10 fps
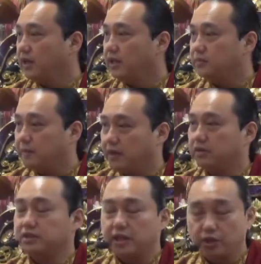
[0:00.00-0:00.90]
it's
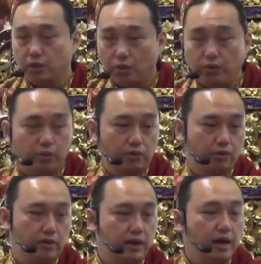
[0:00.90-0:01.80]
because they don't know.
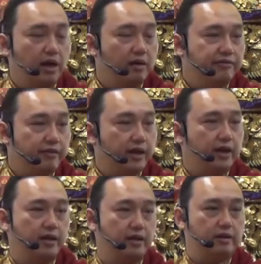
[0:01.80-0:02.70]
They are
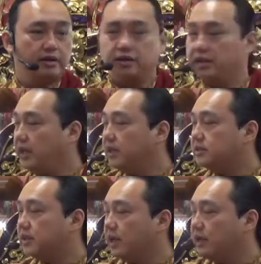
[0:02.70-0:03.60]
afraid.
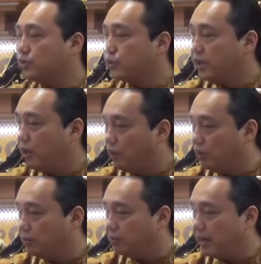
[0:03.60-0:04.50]
Inside three
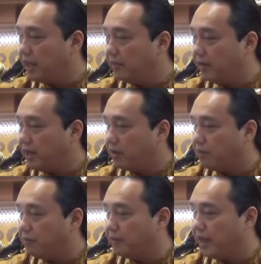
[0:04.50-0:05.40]
hole, blaming,
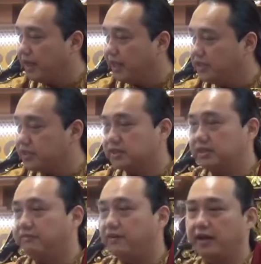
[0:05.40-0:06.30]
complaining,
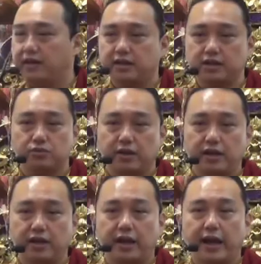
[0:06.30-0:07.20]
justifying. That's why
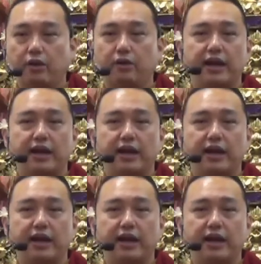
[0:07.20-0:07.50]
they cannot